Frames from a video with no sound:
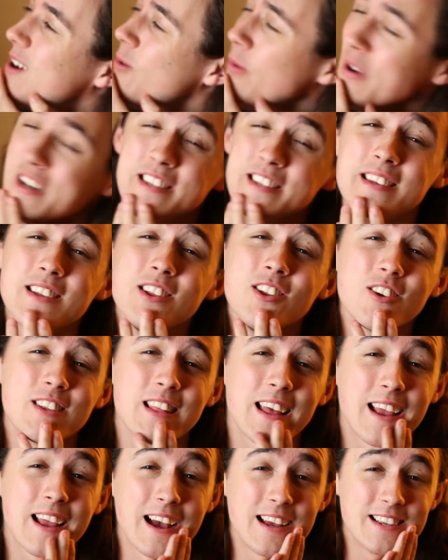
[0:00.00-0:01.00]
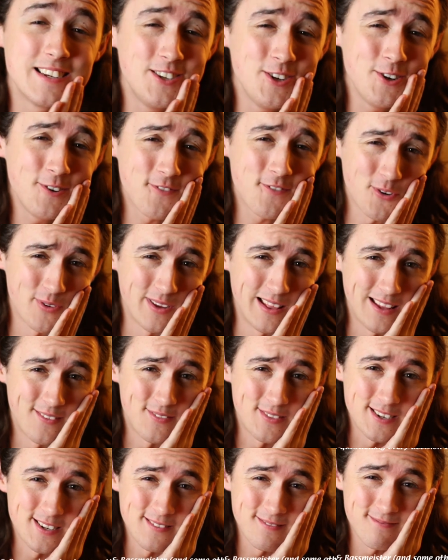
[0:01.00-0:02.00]
What does it look like I do for a
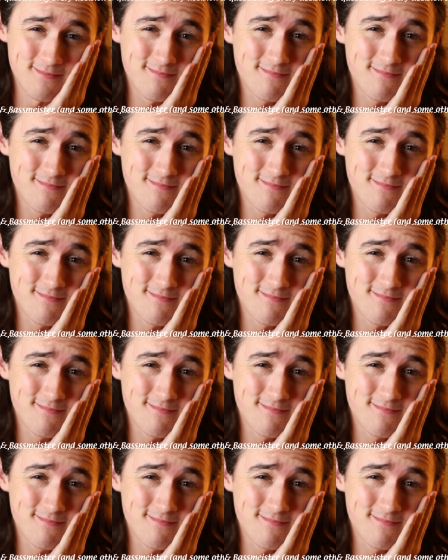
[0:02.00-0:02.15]
living?